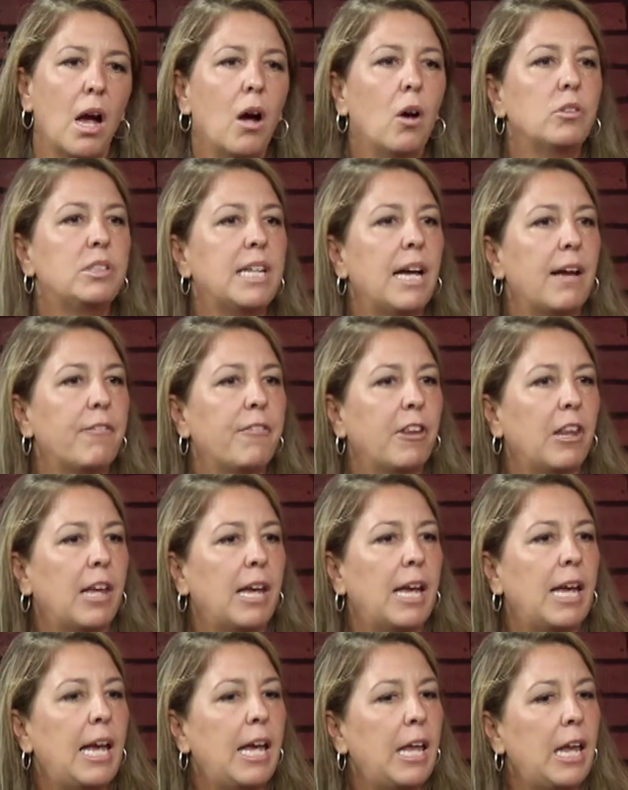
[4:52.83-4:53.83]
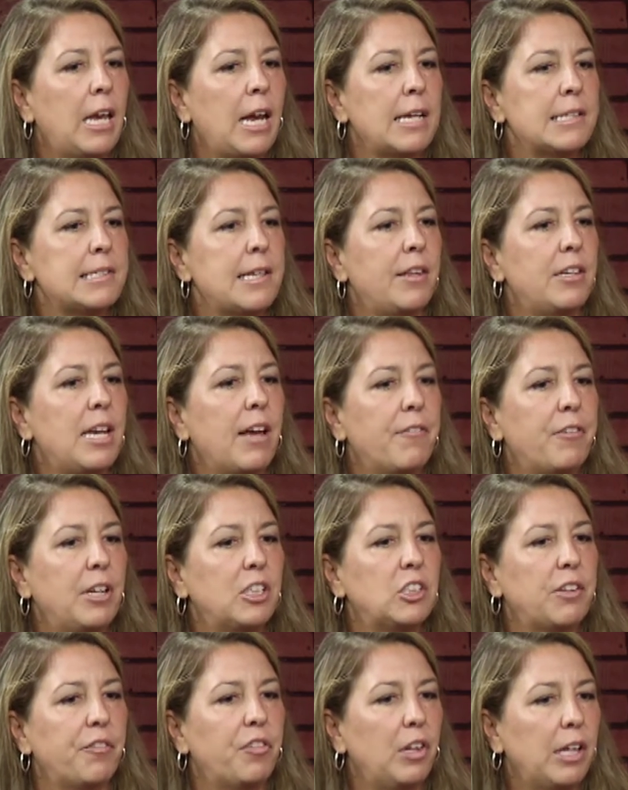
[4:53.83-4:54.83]
Oh, definitely. And I said the
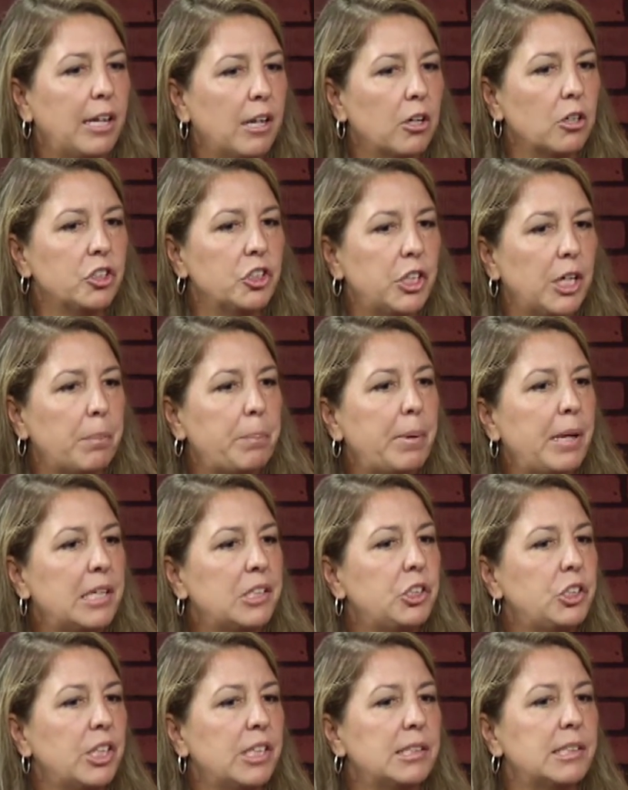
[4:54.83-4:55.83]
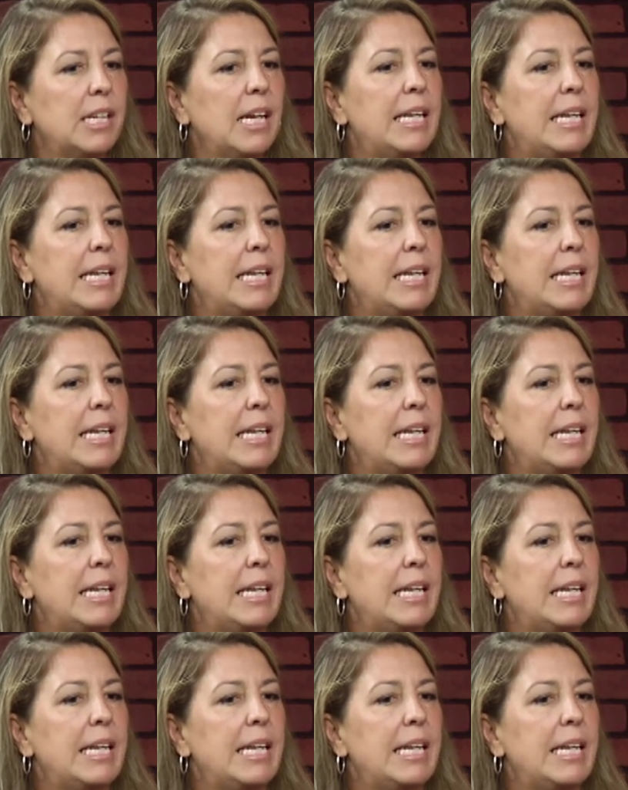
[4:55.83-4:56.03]
definition of leadership is just